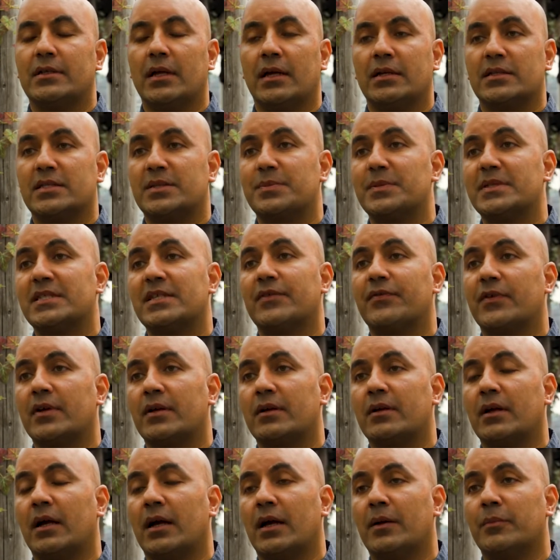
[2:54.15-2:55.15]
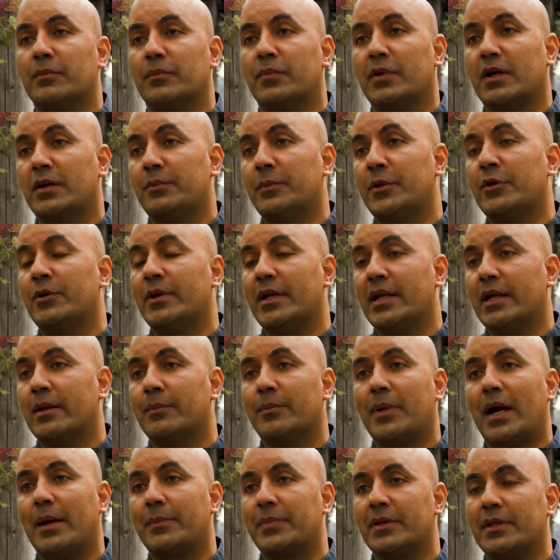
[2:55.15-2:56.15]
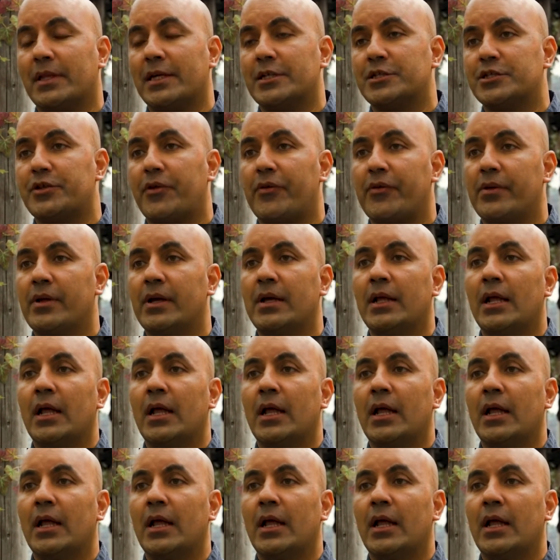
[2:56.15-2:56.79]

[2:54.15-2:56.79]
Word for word: a specific um, community and population,